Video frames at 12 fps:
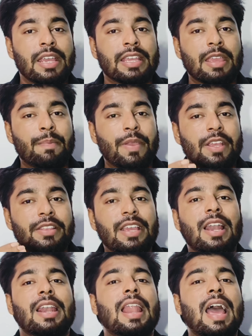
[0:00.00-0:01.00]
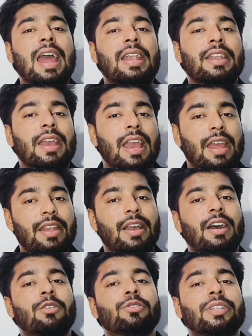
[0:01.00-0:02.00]
keeping their land and
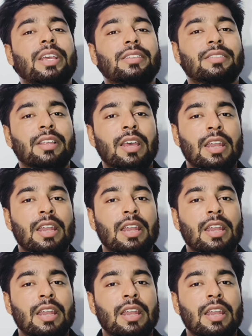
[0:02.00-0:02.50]
houses,